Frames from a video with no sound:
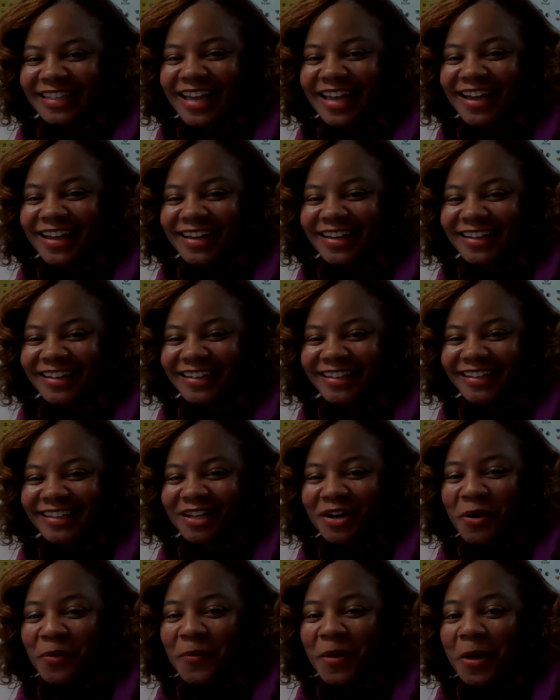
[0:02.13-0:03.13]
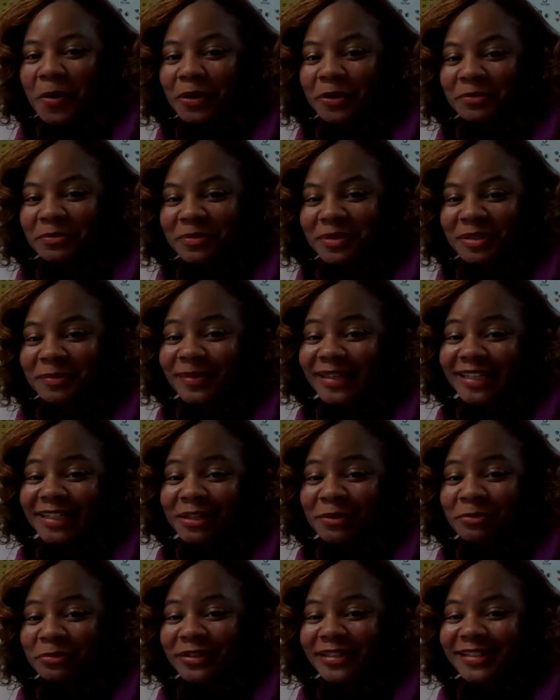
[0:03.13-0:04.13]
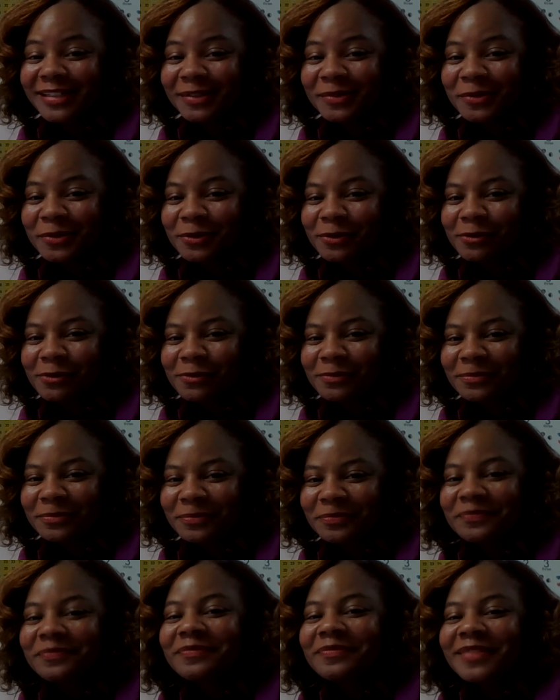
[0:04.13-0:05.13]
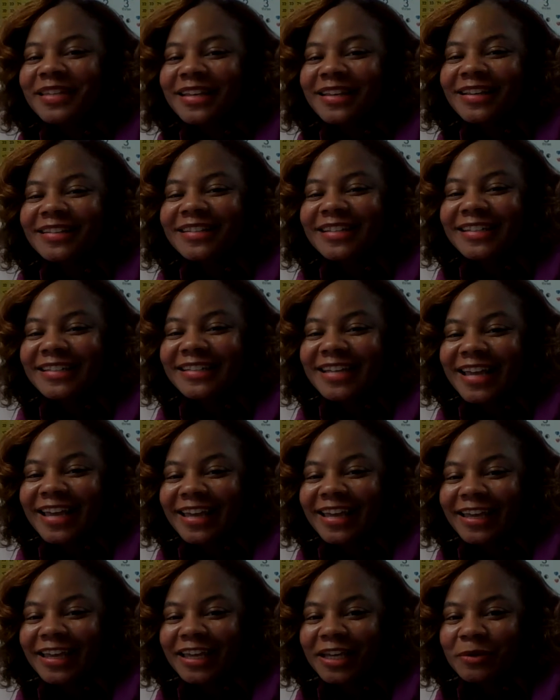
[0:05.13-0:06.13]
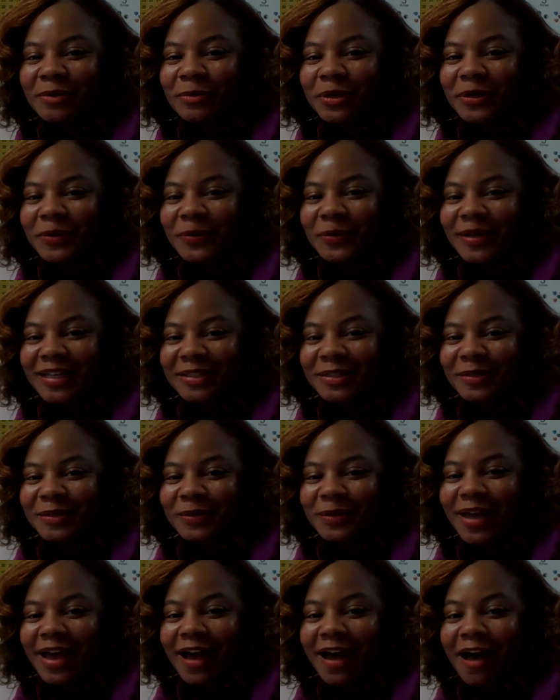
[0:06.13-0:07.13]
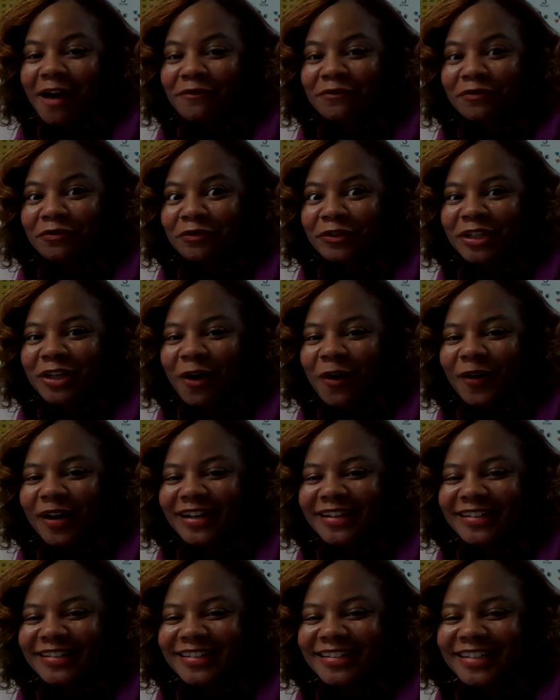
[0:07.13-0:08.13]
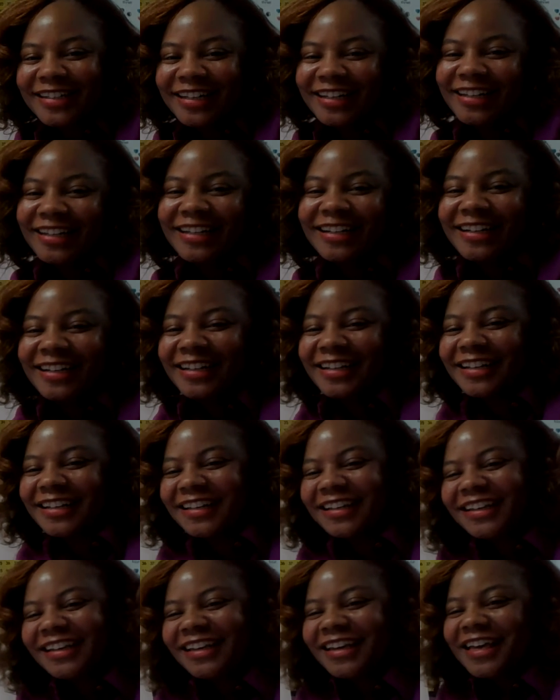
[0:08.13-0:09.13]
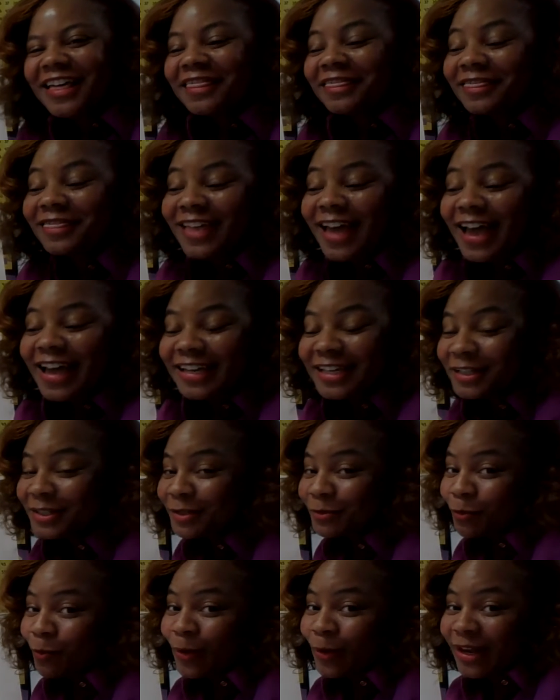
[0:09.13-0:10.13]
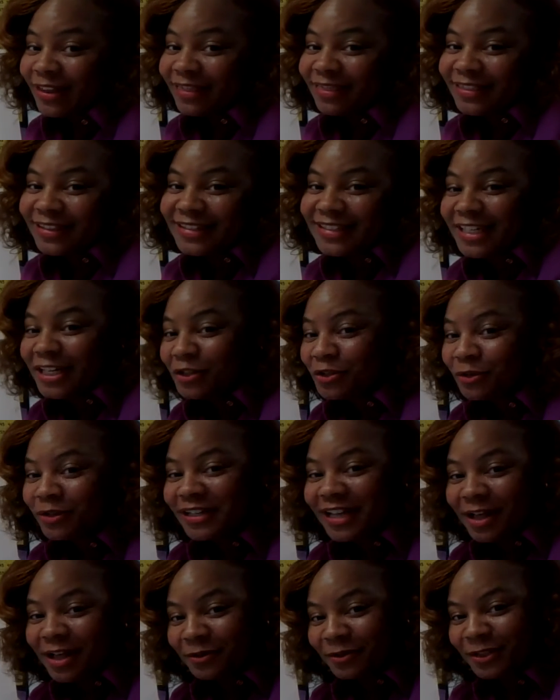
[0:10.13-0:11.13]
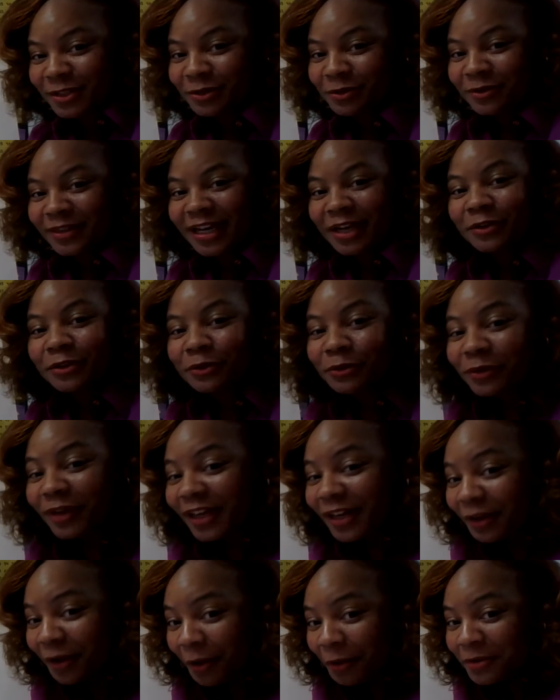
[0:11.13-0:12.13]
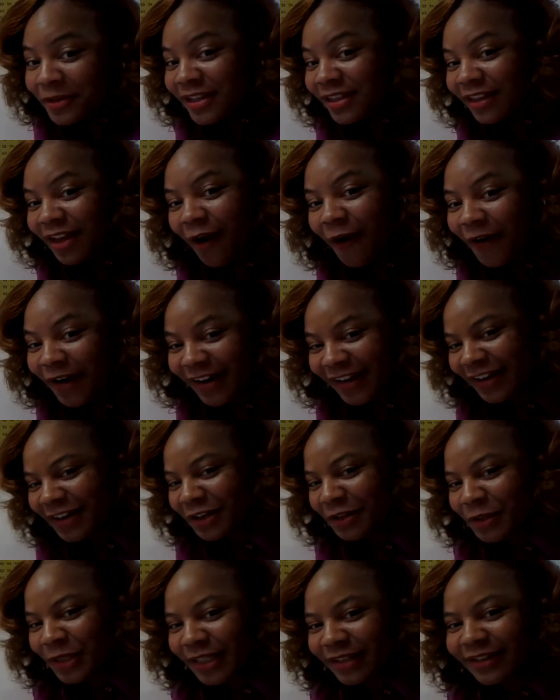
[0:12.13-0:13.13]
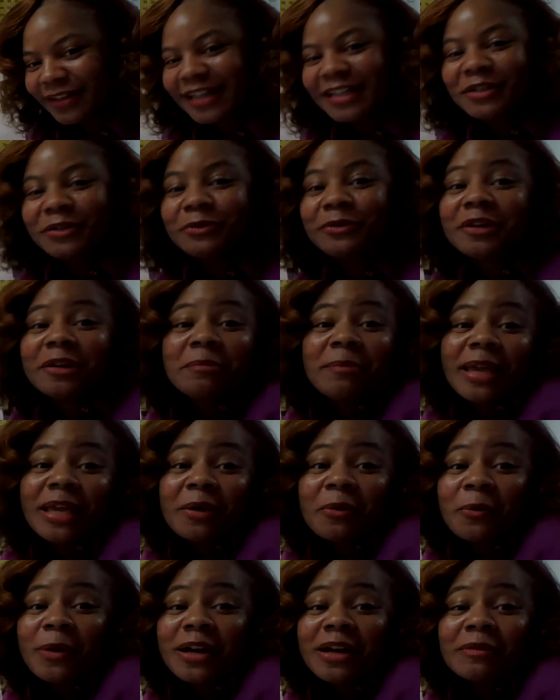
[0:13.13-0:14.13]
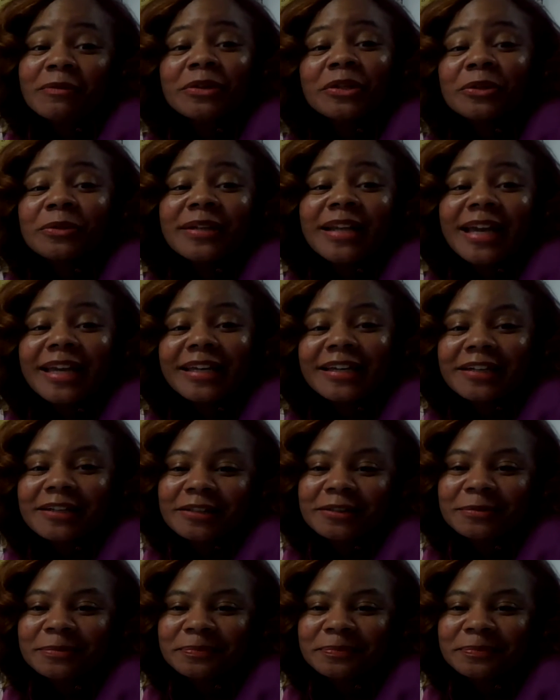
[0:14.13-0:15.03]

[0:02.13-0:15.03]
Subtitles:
Hi, welcome to Bailey Preschool. Today we're going to have free art. That is when the teacher tells you that you can go to the art area and you can make whatever you like.